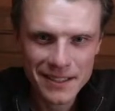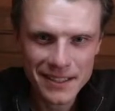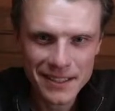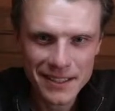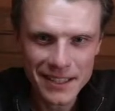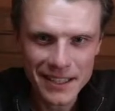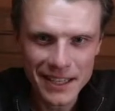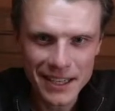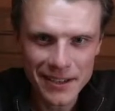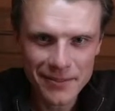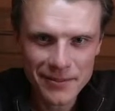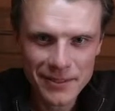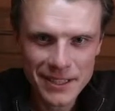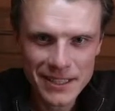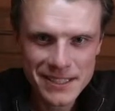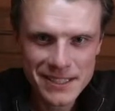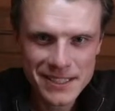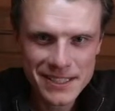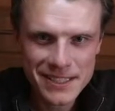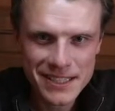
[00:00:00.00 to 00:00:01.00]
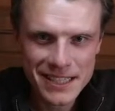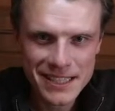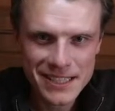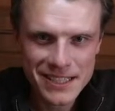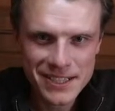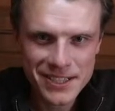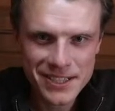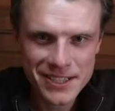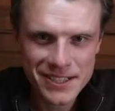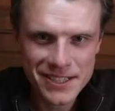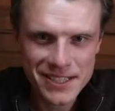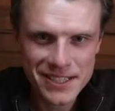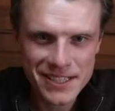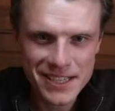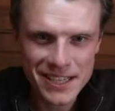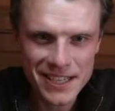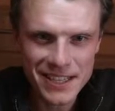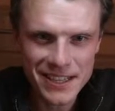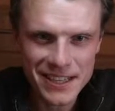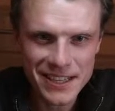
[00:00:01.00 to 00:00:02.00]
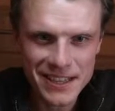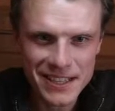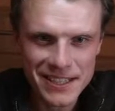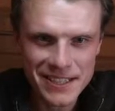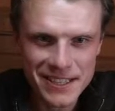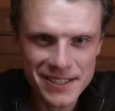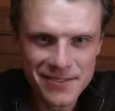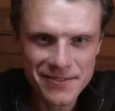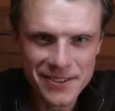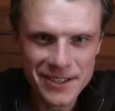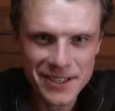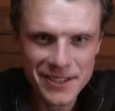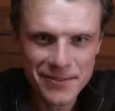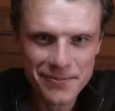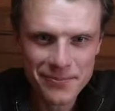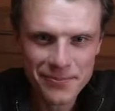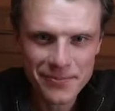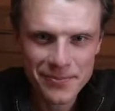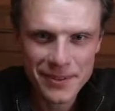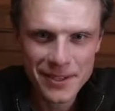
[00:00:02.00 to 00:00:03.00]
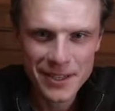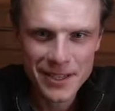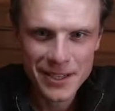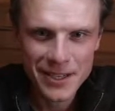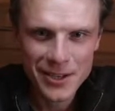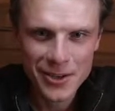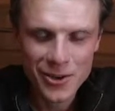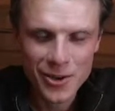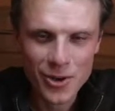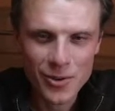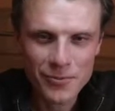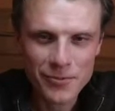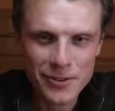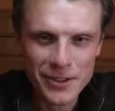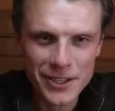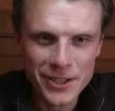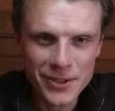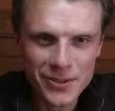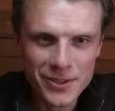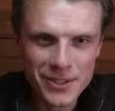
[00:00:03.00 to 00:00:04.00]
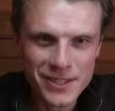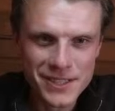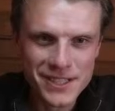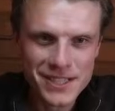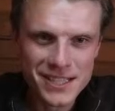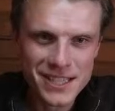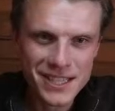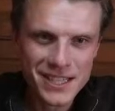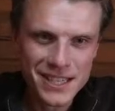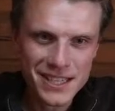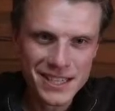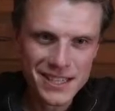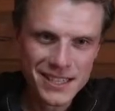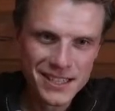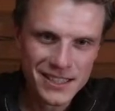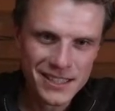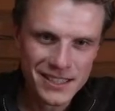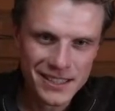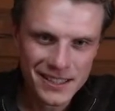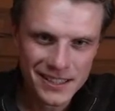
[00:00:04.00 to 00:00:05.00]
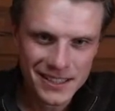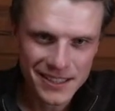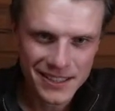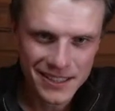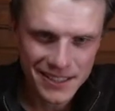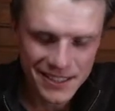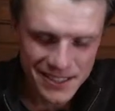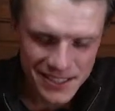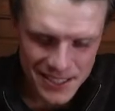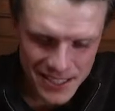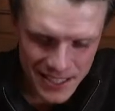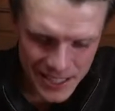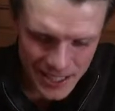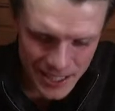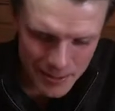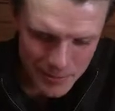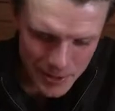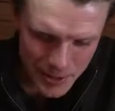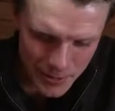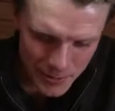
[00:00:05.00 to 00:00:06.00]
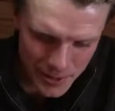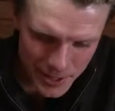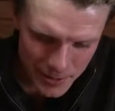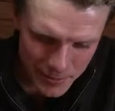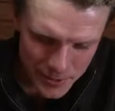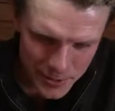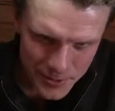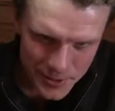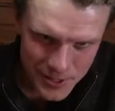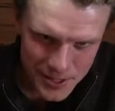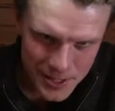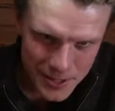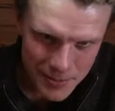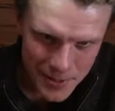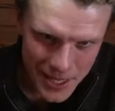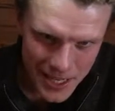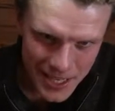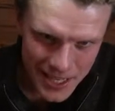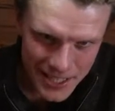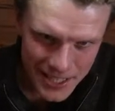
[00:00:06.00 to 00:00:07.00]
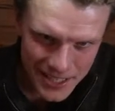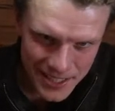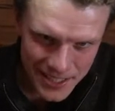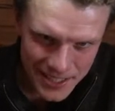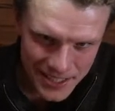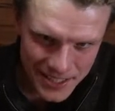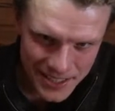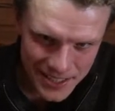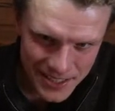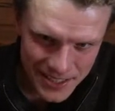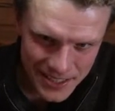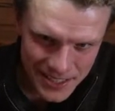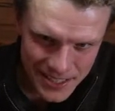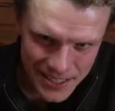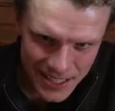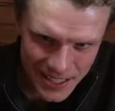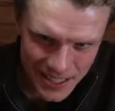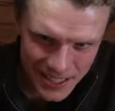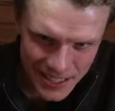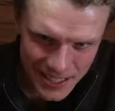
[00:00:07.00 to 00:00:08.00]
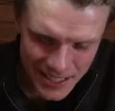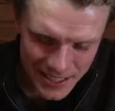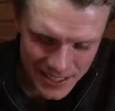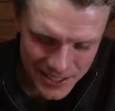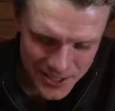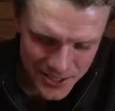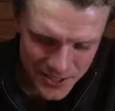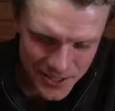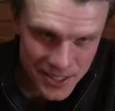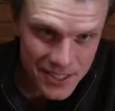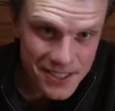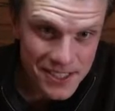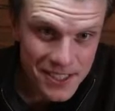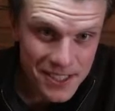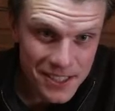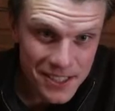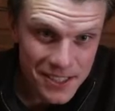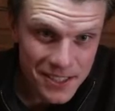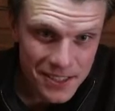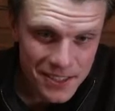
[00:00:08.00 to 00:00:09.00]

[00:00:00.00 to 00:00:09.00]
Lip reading: Yeah, let's just decide that this is fine. Hopefully you can see a little bit of what I'm doing. So I'm adding tiny little trees here.